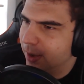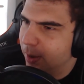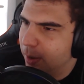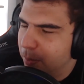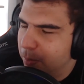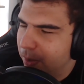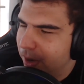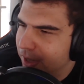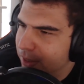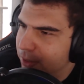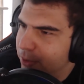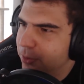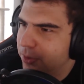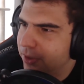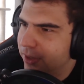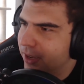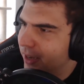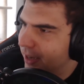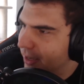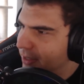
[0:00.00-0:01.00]
I do
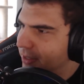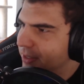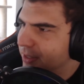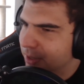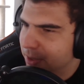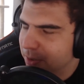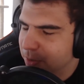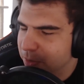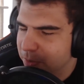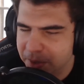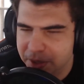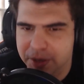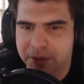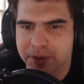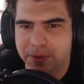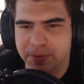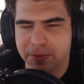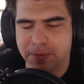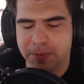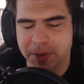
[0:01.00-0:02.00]
think it would be
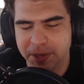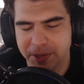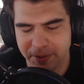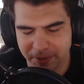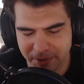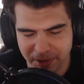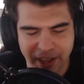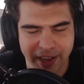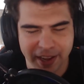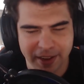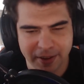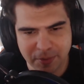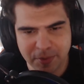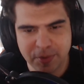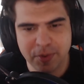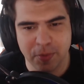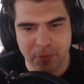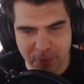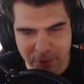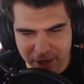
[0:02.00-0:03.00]
good for me to, like,
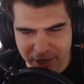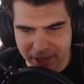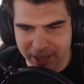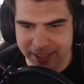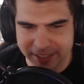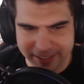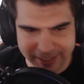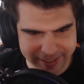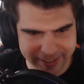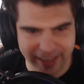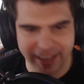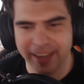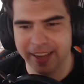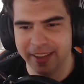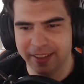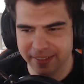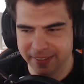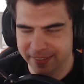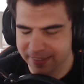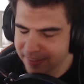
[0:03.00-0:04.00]
really
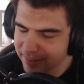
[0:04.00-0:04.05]
state,